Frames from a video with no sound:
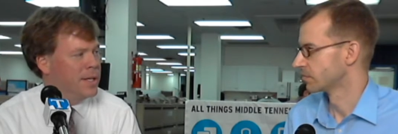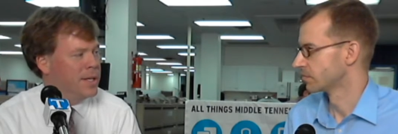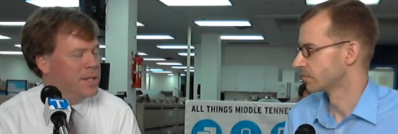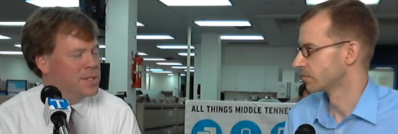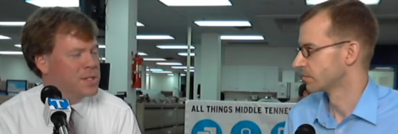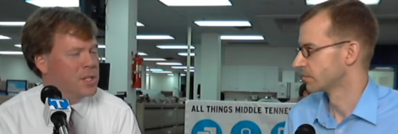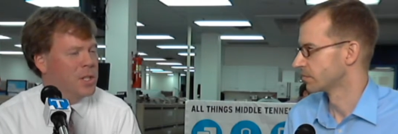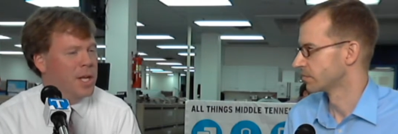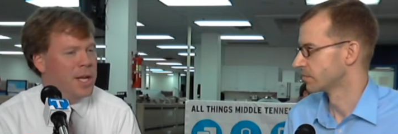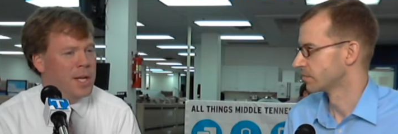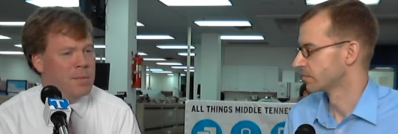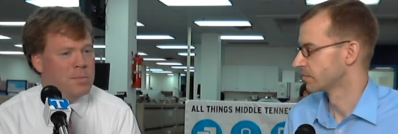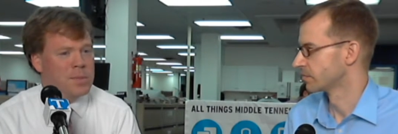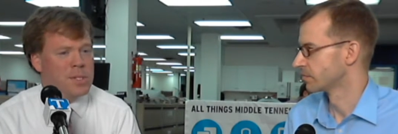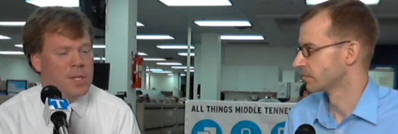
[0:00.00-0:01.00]
Speaker 1: his
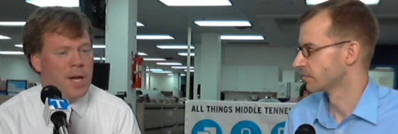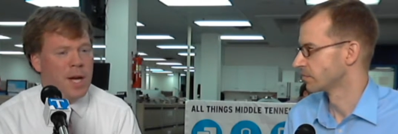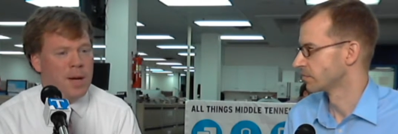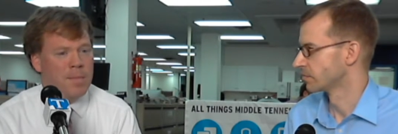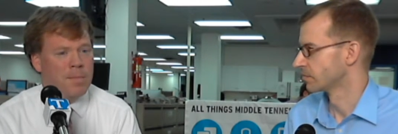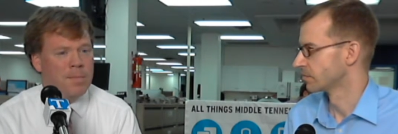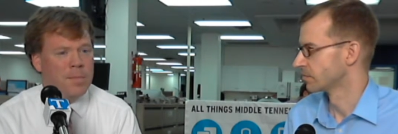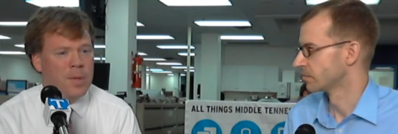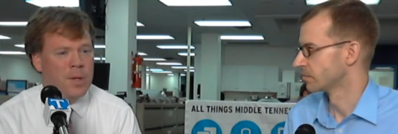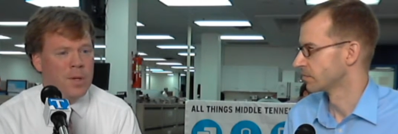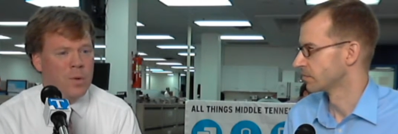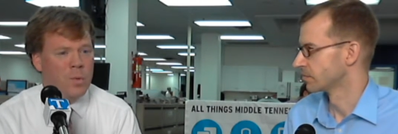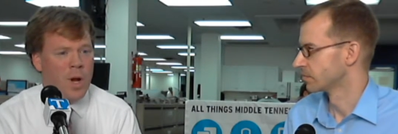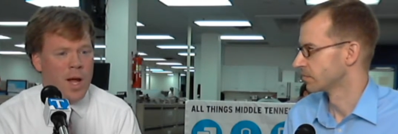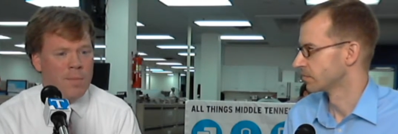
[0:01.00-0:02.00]
claims. Um,
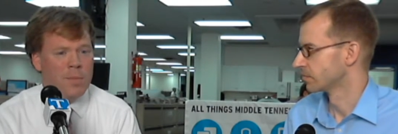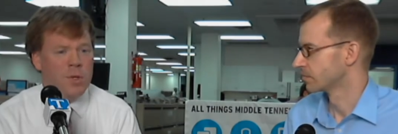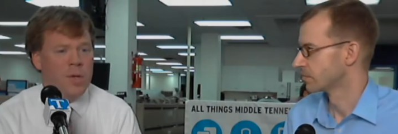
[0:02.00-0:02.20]
Ron